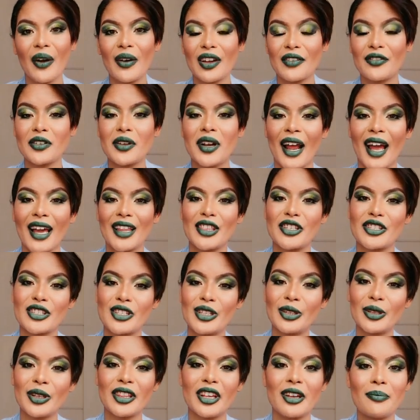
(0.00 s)
if you like this
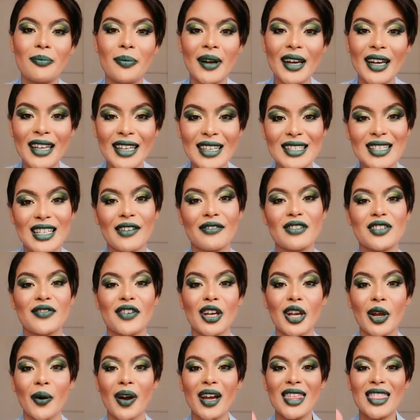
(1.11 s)
look, then please give this
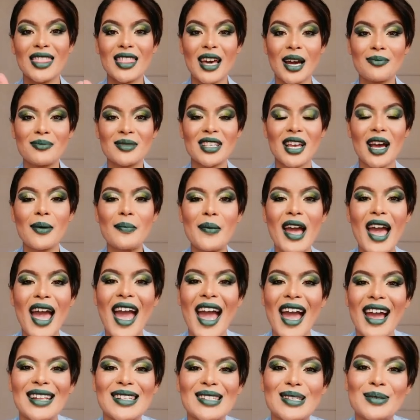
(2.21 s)
video a thumbs up
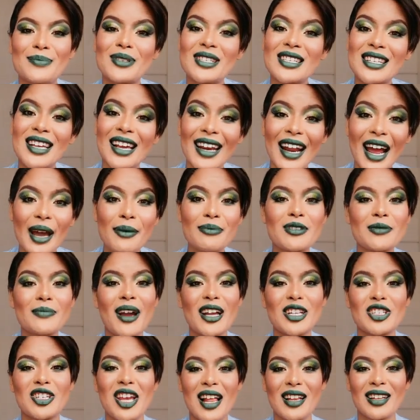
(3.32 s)
and subscribe to my
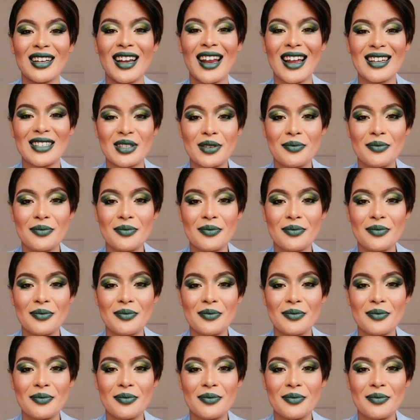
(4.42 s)
channel.